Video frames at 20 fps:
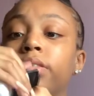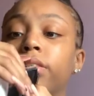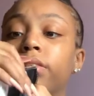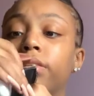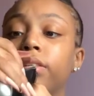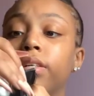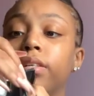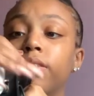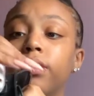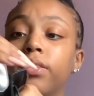
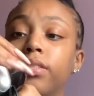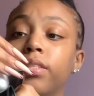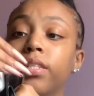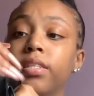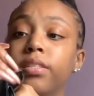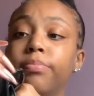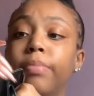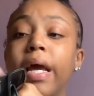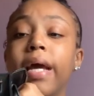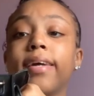because this
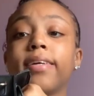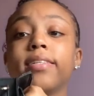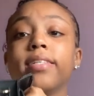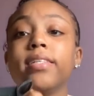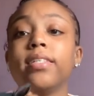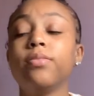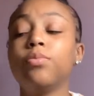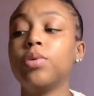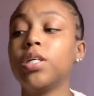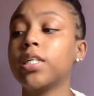bag
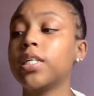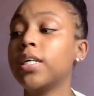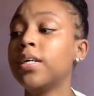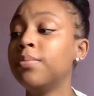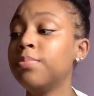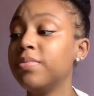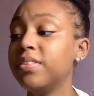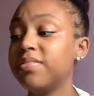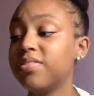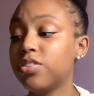didn't want to come
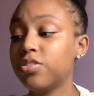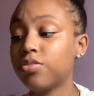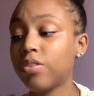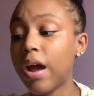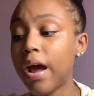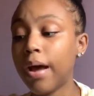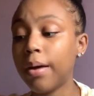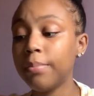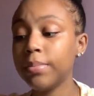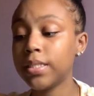with
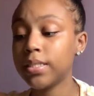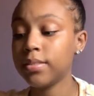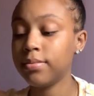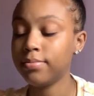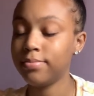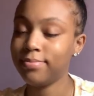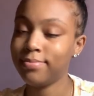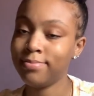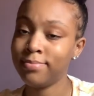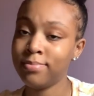straps.
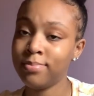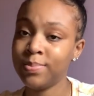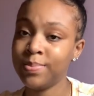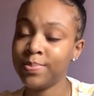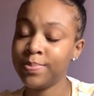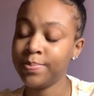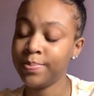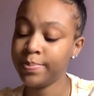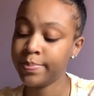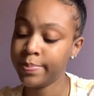
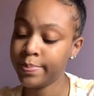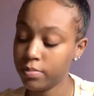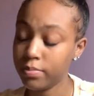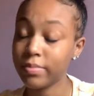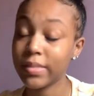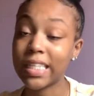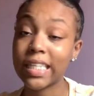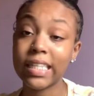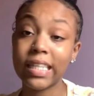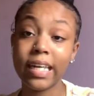
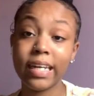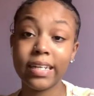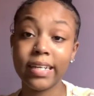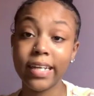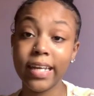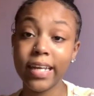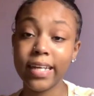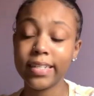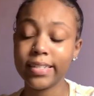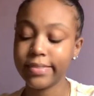Then
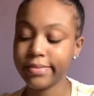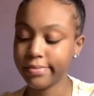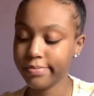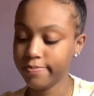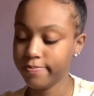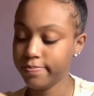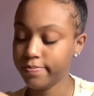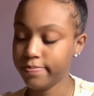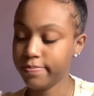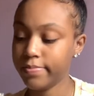again,
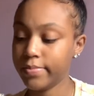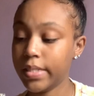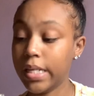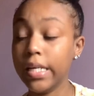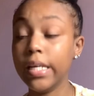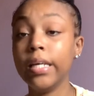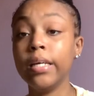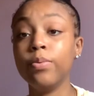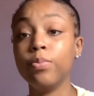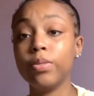
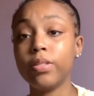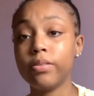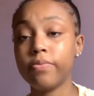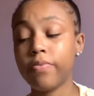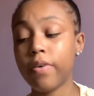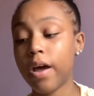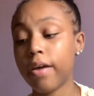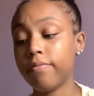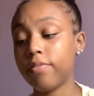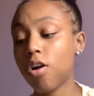it was
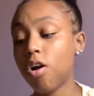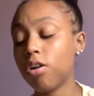$5.